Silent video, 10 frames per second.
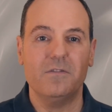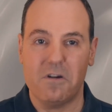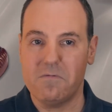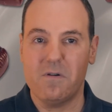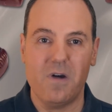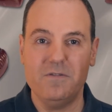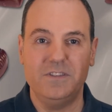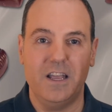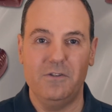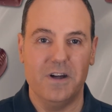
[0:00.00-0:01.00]
No, I won't
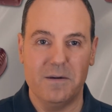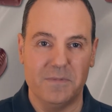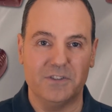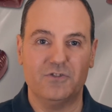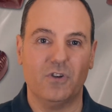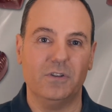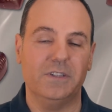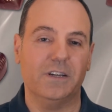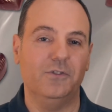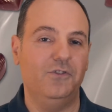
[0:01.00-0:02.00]
tell you how much
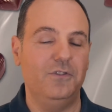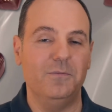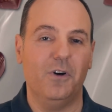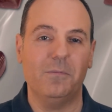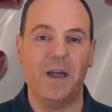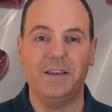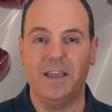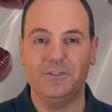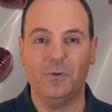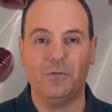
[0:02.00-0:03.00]
chocolate I consume on my
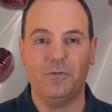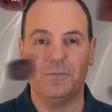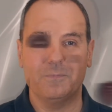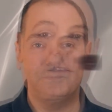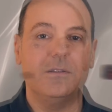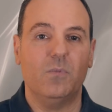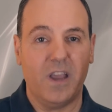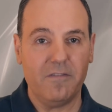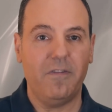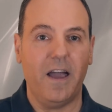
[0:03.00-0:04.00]
days off.
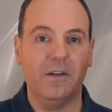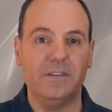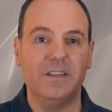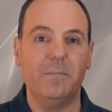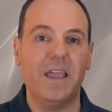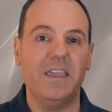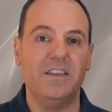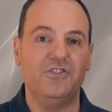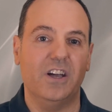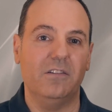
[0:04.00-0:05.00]
What I've found is that making
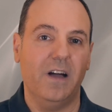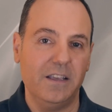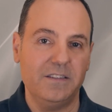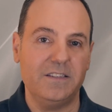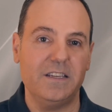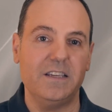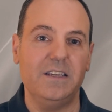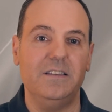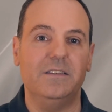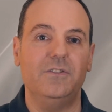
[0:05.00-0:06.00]
a jug of iced tea
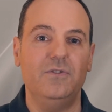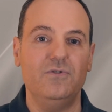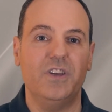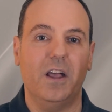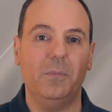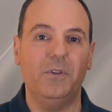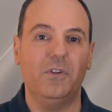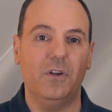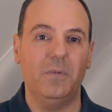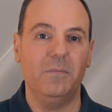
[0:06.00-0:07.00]
is a huge help in
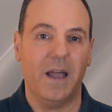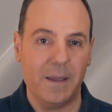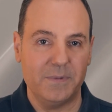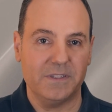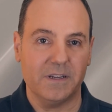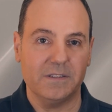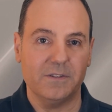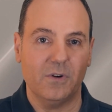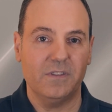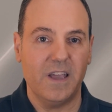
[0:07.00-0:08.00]
curbing my appetite.
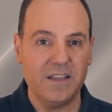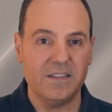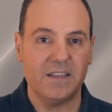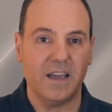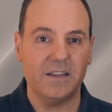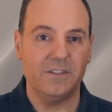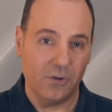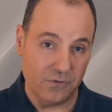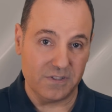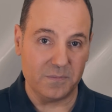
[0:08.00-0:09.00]
On days that I
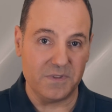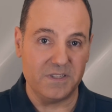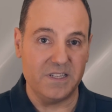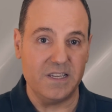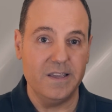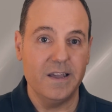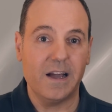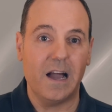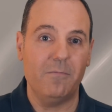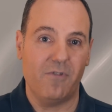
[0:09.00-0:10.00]
don't sip the tea,
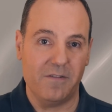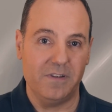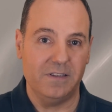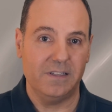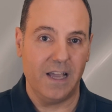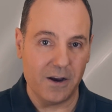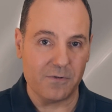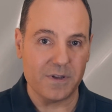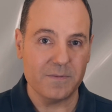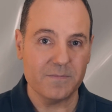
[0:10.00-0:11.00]
I'm ravenously
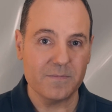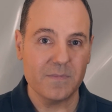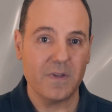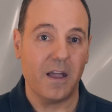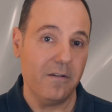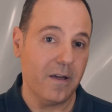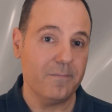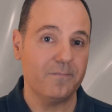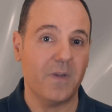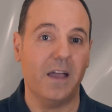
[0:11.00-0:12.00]
hungry.
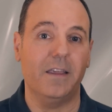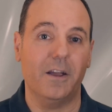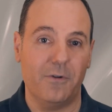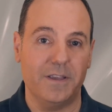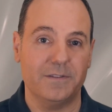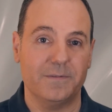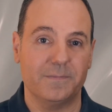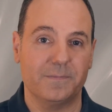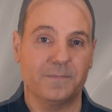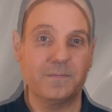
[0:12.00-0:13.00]
However, I digress.
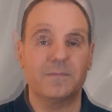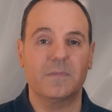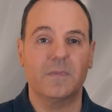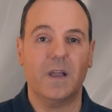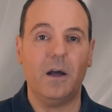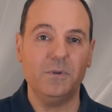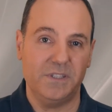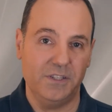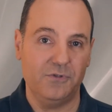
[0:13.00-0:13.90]
I was